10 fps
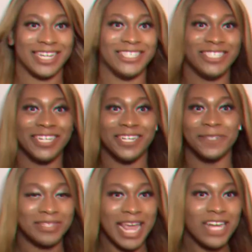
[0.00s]
Shit.
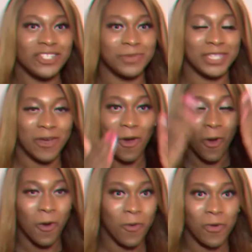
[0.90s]
Deja was in her
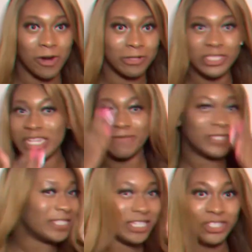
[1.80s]
own world. She didn't even
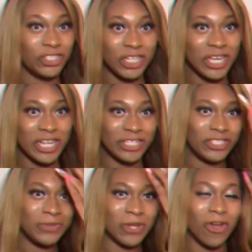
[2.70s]
see the shit and
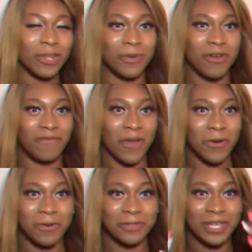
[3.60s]
she was all up in her
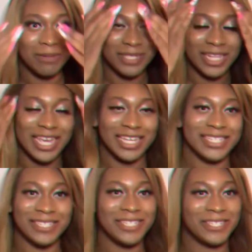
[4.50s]
phone. So I'm just like,
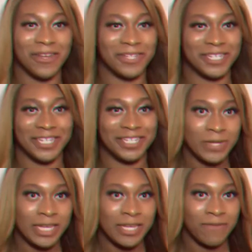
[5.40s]
it's all good.
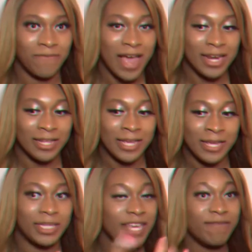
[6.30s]
We finally
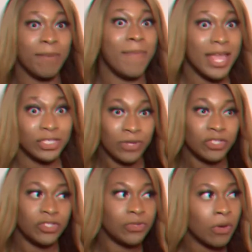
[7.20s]
leave the bench. We
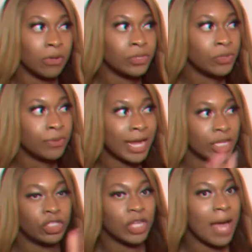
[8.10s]
just go to like
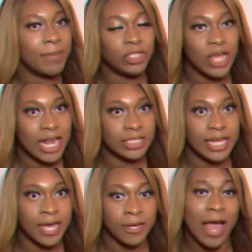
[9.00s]
a shop in
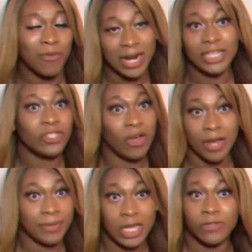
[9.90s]
Chinatown. When I saw
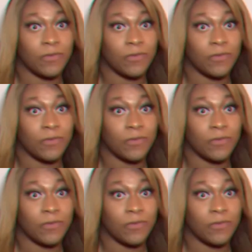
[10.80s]
everything is for